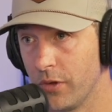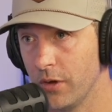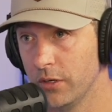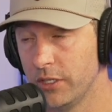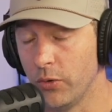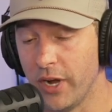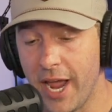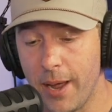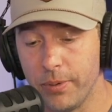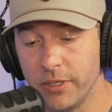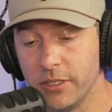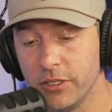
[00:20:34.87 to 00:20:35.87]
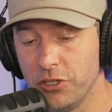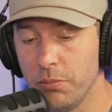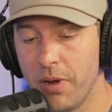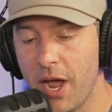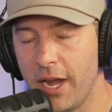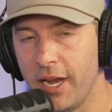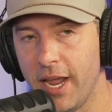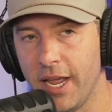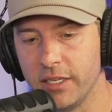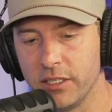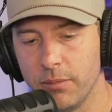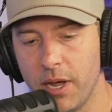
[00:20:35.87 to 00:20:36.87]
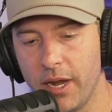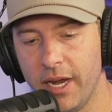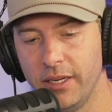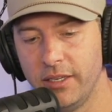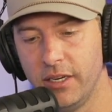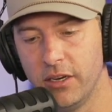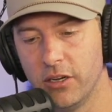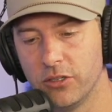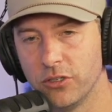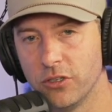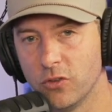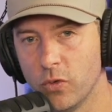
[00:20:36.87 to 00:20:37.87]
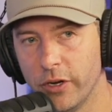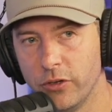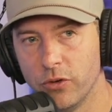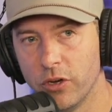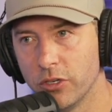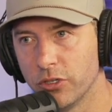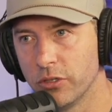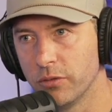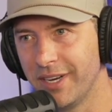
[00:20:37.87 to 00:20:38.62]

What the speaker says: See, what happens is your body has about 1,800 to 2,200